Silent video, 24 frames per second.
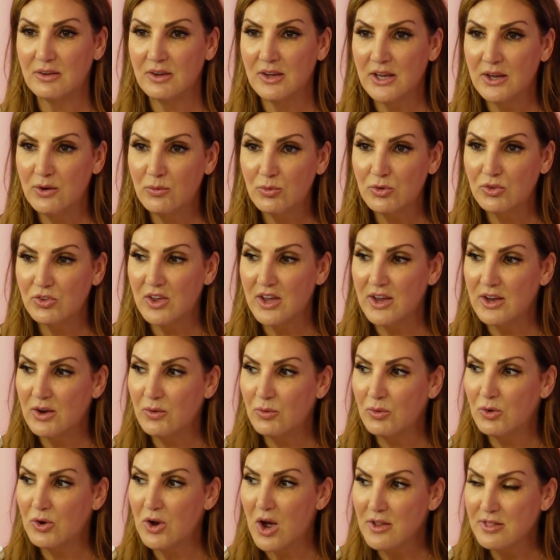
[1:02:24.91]
He was like,
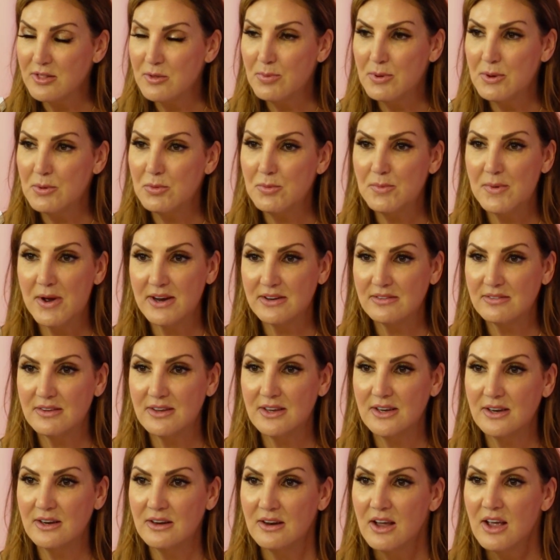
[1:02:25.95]
got the People
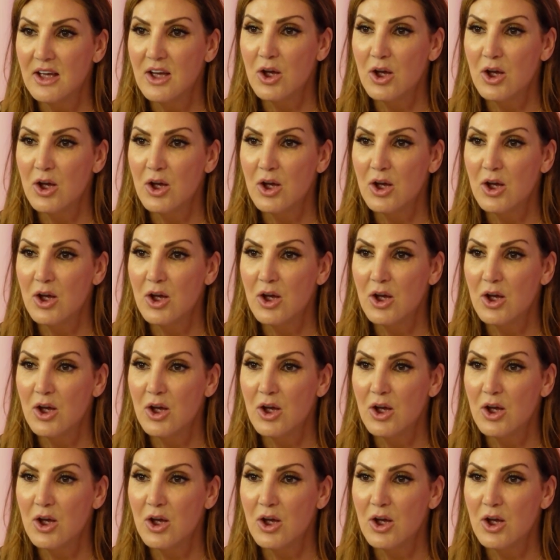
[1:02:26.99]
magazine